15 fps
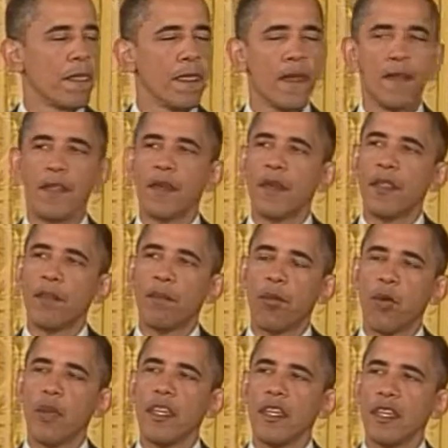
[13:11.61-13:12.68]
The
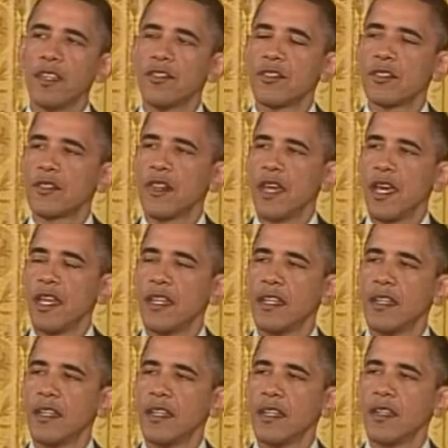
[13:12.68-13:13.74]
point is
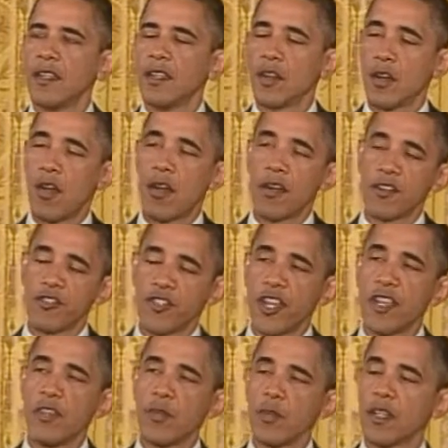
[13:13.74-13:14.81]
that there are
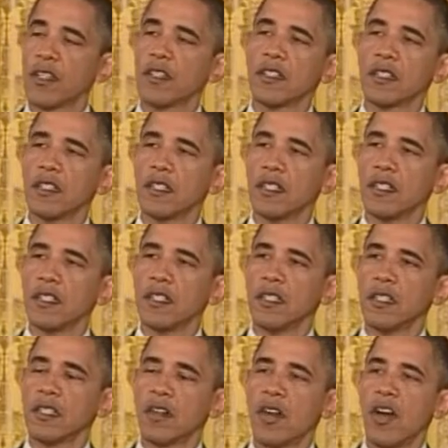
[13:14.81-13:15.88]
genuine
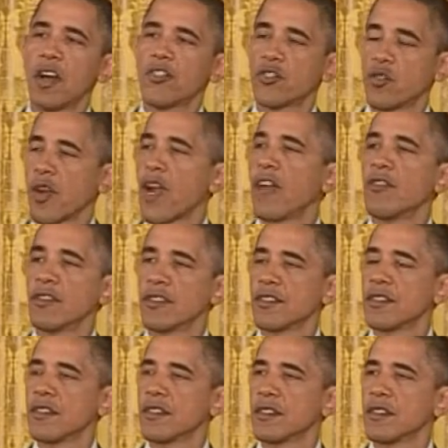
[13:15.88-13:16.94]
cost
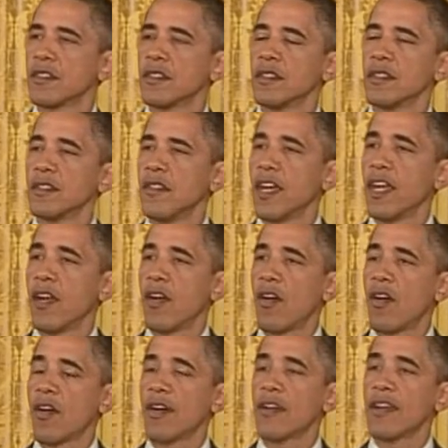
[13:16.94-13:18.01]
drivers that
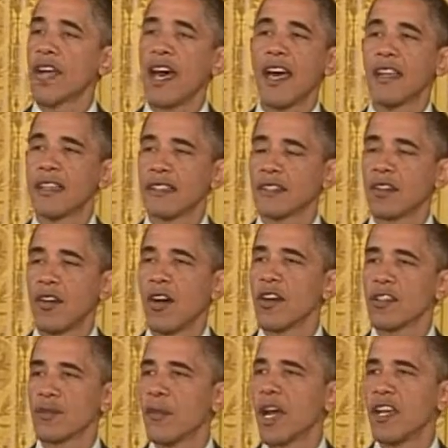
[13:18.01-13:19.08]
are not
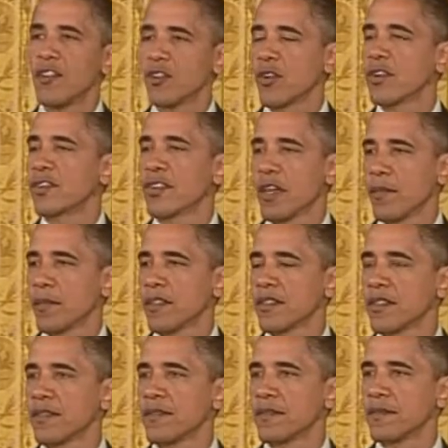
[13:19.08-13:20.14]
caused by insurance companies.